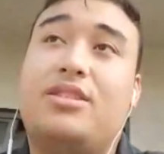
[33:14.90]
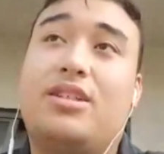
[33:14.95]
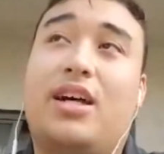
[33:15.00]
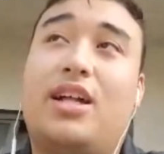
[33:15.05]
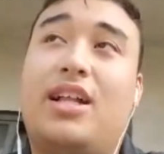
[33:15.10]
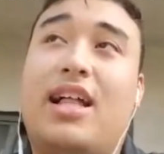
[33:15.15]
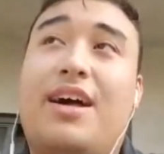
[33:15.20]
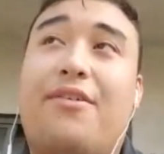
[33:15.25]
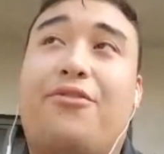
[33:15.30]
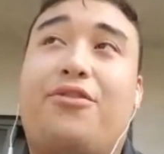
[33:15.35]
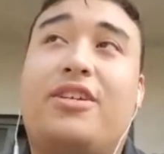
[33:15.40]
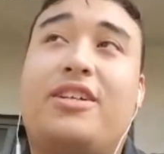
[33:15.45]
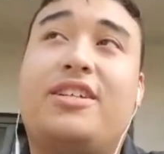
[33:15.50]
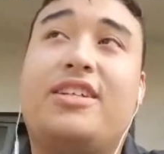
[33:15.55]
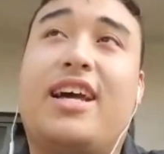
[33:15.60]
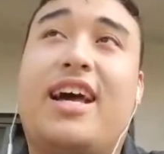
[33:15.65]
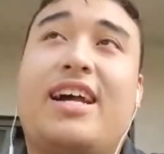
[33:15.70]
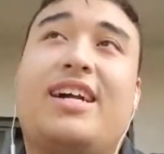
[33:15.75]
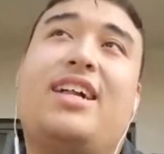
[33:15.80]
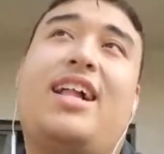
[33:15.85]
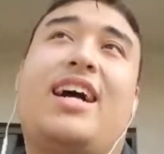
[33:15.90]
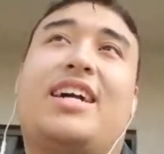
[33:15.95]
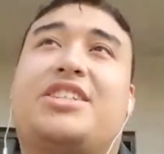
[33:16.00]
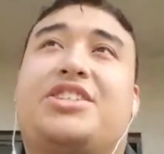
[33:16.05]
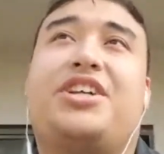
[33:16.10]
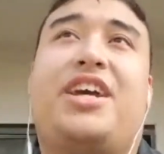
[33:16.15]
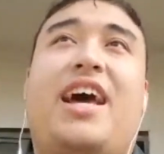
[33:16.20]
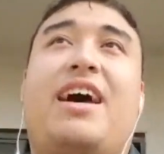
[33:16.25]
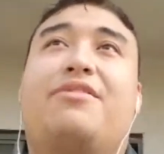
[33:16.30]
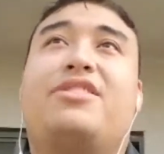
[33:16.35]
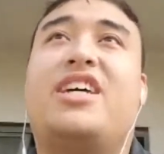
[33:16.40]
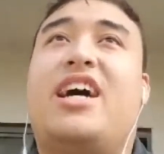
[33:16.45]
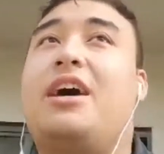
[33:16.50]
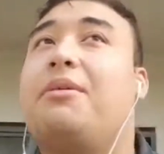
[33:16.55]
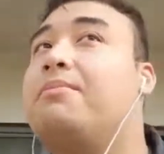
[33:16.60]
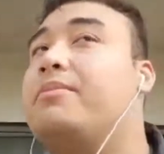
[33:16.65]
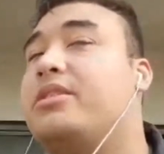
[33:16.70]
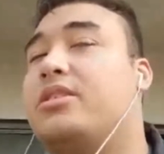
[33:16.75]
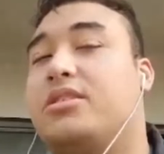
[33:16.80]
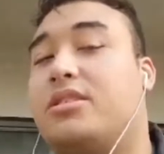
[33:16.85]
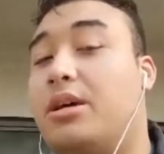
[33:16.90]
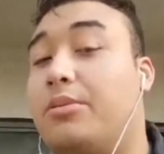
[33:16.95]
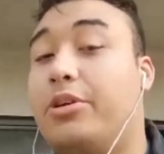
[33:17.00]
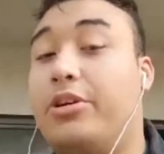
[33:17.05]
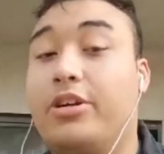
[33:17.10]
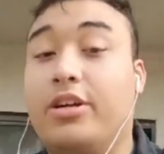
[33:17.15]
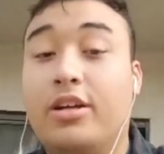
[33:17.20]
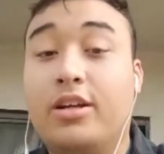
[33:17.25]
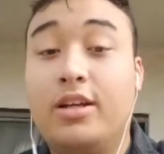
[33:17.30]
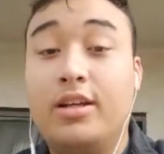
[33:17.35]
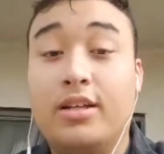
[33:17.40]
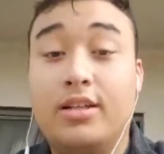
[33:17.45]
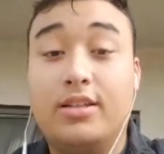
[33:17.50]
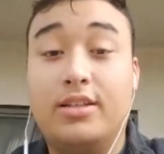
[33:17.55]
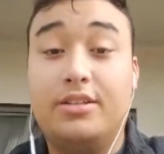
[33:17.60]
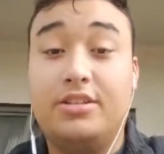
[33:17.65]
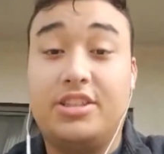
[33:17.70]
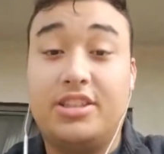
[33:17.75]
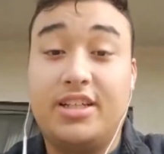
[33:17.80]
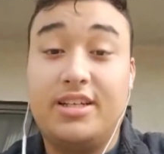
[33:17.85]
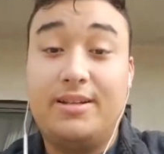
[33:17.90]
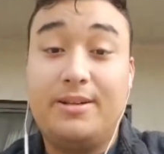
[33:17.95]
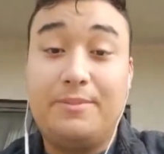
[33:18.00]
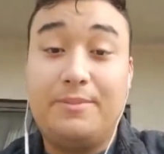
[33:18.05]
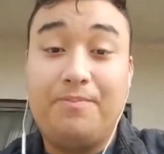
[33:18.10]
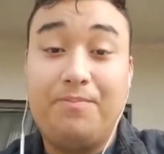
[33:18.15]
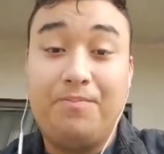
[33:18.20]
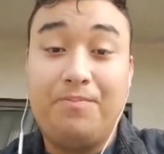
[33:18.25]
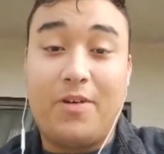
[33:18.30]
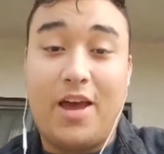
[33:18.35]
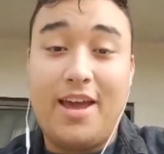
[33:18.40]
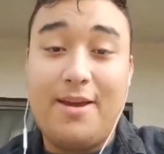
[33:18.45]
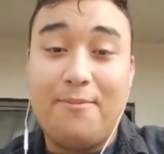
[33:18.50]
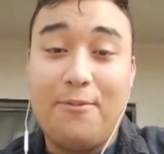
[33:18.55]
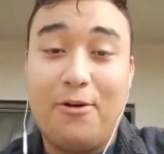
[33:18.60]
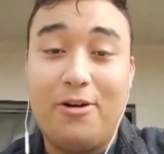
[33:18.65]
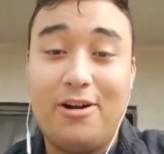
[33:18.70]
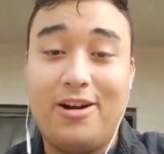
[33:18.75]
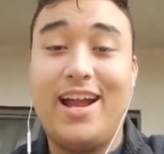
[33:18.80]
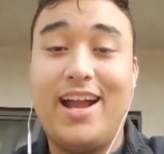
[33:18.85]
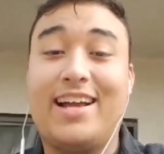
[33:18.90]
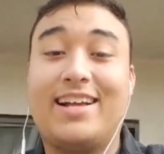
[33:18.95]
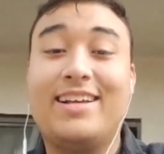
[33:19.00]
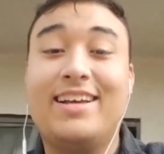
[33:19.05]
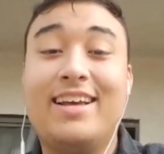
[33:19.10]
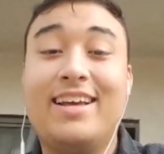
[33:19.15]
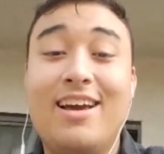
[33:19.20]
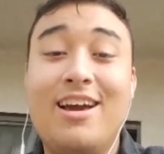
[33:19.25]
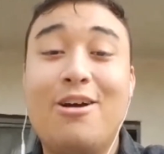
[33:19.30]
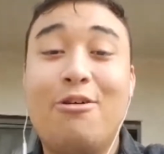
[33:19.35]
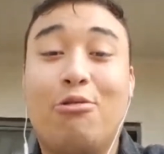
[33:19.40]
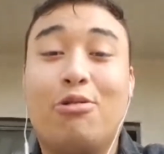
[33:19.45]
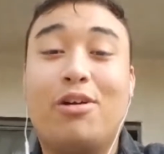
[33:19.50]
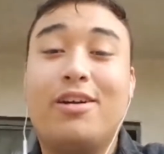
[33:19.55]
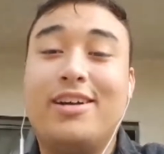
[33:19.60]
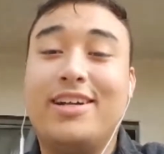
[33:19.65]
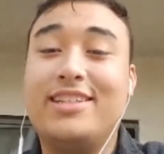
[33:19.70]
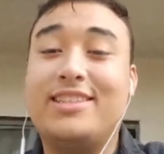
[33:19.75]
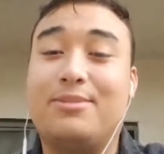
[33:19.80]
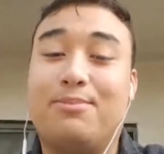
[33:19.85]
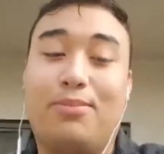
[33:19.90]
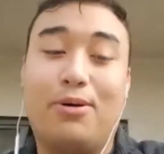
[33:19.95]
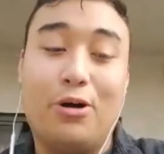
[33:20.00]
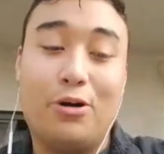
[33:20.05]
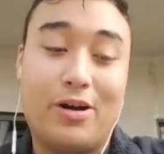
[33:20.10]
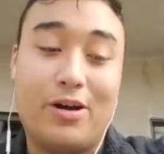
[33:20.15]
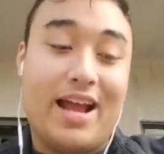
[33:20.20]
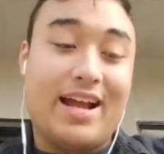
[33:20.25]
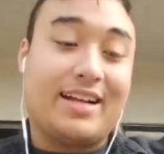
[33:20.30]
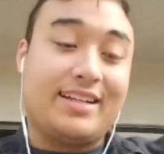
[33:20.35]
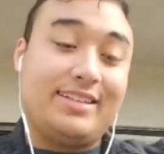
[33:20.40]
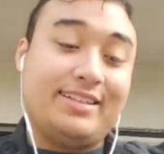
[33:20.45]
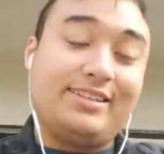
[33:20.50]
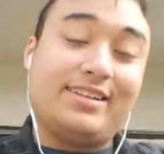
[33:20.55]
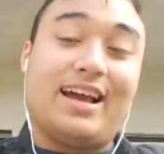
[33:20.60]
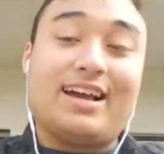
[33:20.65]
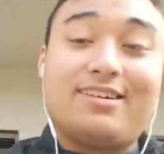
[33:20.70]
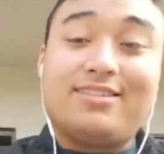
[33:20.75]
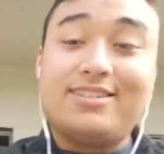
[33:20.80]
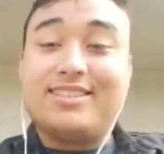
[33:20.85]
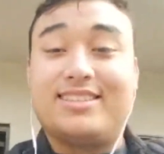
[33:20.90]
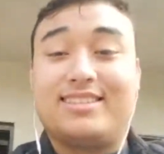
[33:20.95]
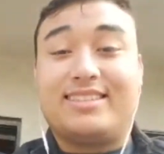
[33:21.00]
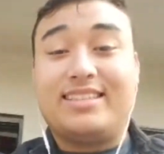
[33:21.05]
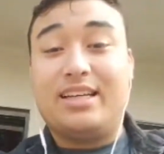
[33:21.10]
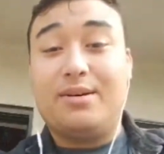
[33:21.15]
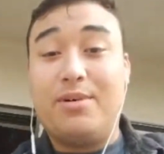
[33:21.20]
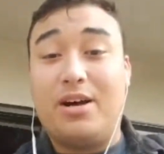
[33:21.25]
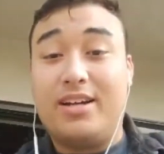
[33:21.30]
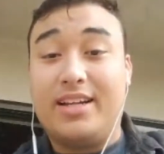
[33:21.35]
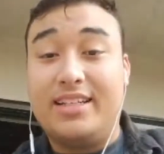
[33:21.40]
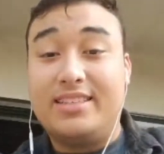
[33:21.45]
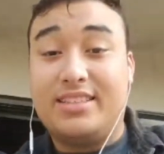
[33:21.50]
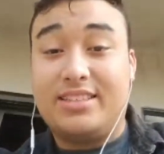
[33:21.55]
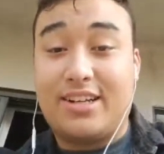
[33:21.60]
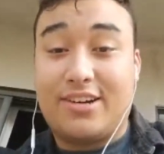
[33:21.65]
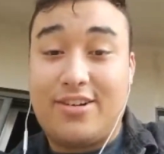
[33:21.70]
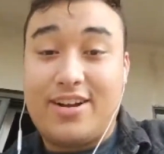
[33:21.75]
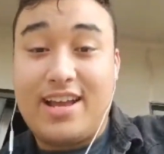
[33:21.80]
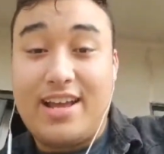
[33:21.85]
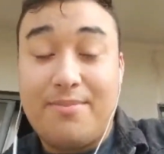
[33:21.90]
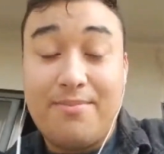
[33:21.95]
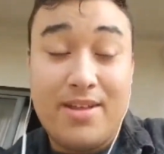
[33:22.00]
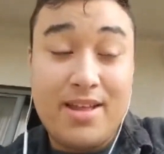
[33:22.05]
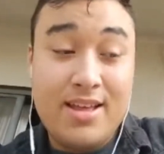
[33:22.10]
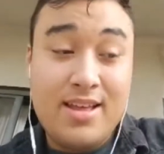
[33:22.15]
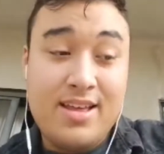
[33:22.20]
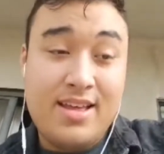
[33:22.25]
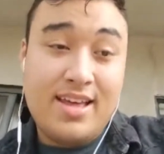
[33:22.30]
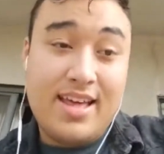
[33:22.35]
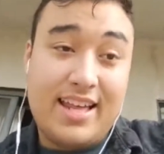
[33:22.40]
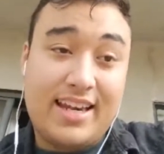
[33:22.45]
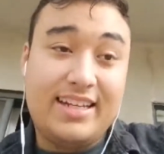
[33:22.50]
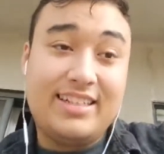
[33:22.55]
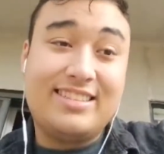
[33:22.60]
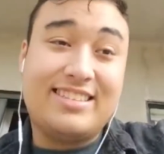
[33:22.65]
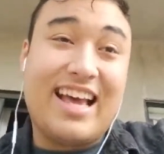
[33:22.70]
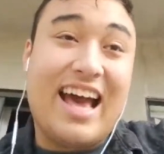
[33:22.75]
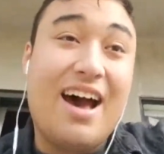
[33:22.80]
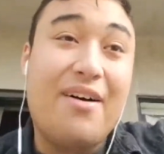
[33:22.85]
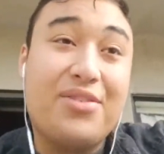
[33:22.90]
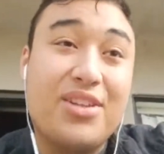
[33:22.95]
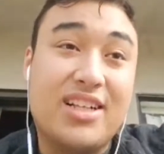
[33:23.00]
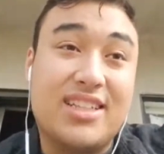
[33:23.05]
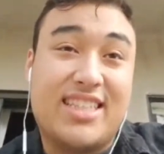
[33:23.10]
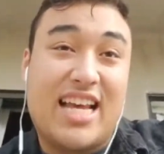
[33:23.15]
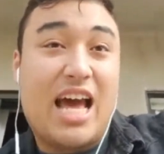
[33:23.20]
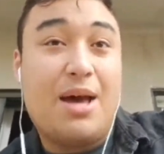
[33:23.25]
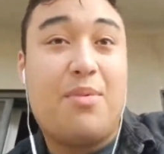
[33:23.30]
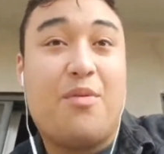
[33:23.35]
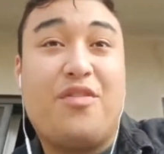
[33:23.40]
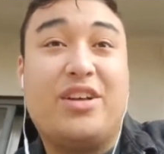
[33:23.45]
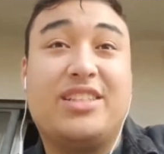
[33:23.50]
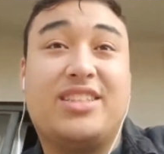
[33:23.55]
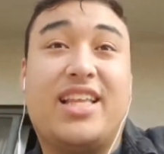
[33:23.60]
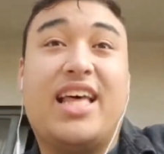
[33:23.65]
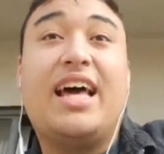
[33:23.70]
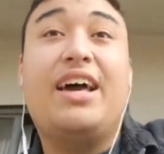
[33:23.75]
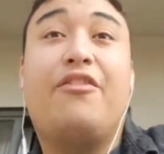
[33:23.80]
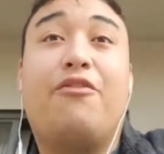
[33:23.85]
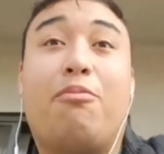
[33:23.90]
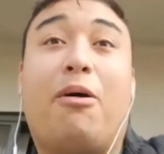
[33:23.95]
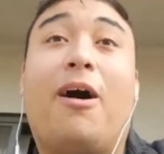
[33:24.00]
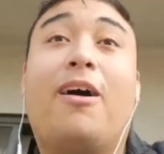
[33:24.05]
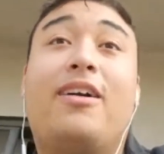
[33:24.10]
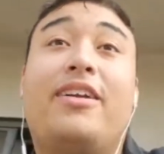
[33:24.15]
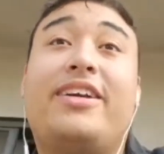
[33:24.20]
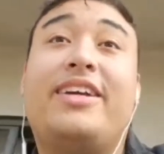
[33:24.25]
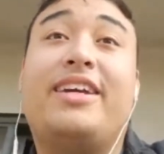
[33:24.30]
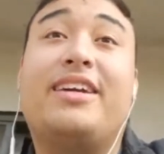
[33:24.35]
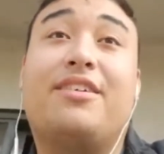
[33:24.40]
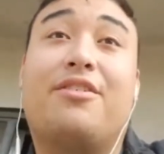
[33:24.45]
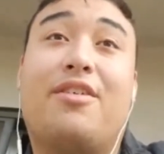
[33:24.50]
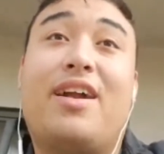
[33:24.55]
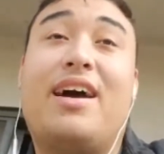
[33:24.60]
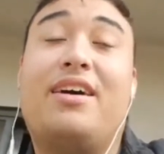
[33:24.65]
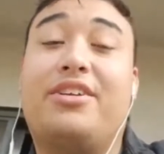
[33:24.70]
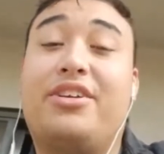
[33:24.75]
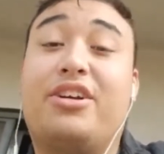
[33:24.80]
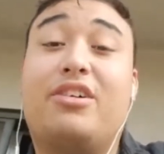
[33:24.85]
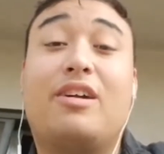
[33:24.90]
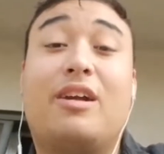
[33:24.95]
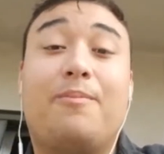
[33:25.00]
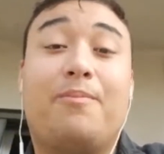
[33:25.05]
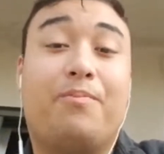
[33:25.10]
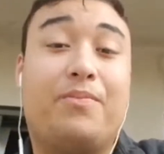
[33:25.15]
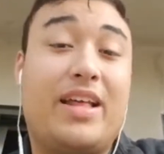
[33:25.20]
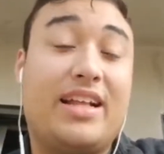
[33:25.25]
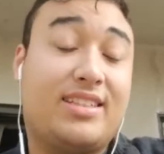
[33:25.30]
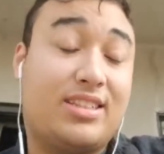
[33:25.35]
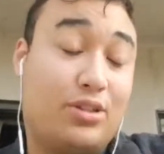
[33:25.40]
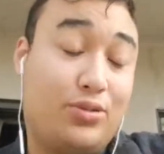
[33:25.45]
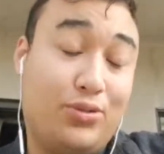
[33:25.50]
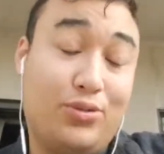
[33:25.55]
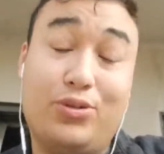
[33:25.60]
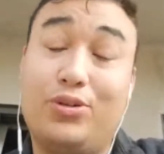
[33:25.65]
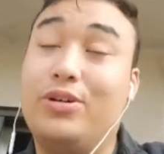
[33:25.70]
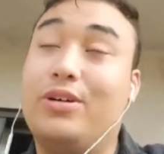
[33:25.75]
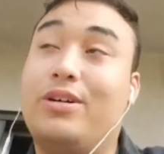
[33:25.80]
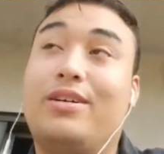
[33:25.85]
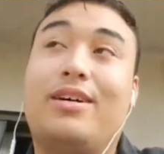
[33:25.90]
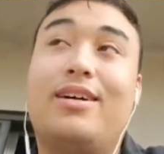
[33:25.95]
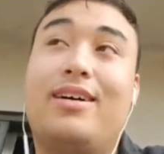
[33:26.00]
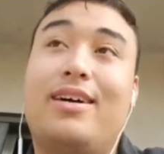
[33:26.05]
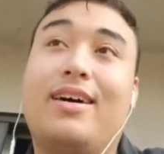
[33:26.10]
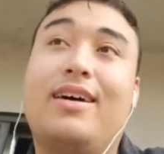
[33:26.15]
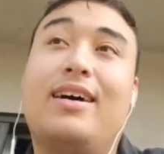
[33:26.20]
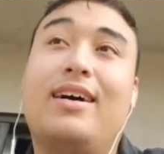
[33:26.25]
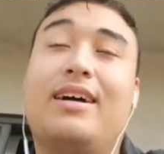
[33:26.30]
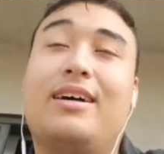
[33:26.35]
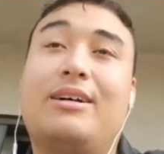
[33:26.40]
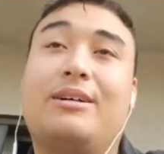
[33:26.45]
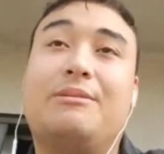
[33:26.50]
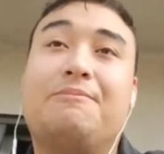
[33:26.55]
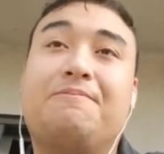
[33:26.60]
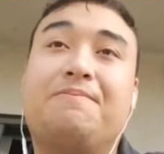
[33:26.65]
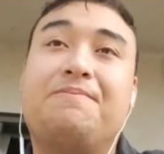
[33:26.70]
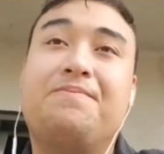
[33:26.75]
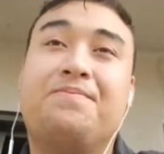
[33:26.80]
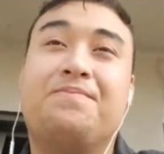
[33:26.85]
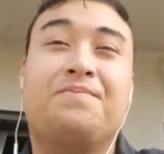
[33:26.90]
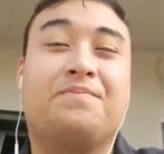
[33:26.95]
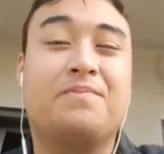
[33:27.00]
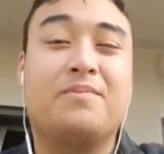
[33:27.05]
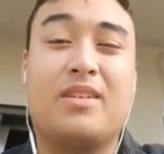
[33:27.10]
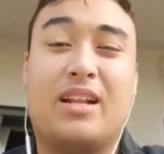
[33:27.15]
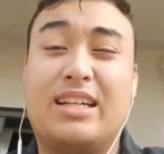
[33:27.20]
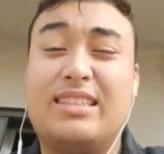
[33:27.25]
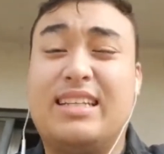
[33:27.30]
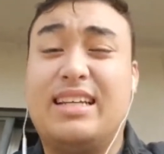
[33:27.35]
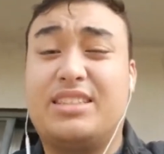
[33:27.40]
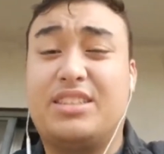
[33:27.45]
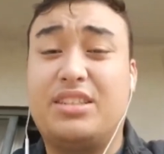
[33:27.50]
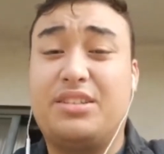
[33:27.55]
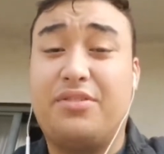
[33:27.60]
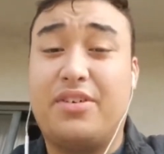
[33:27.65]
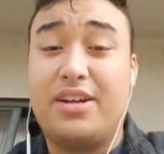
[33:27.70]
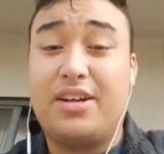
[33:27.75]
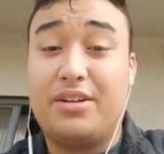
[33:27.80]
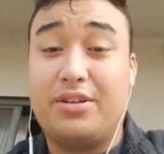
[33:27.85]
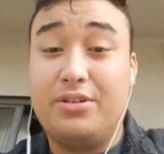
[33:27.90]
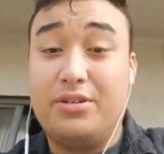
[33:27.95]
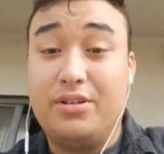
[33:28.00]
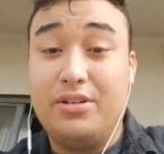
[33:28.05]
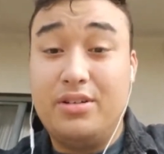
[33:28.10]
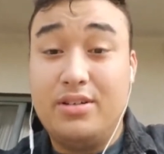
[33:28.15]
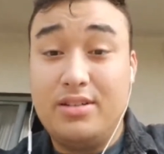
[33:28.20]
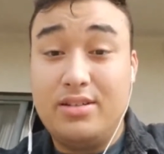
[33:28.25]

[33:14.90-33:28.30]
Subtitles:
So I'll actually have time in summer, to do shit. Fight Borak. Where is Borak, dude? I always see him on Instagram, and he's having the time of his life partying around Europe. That's cool. That's actually very cool.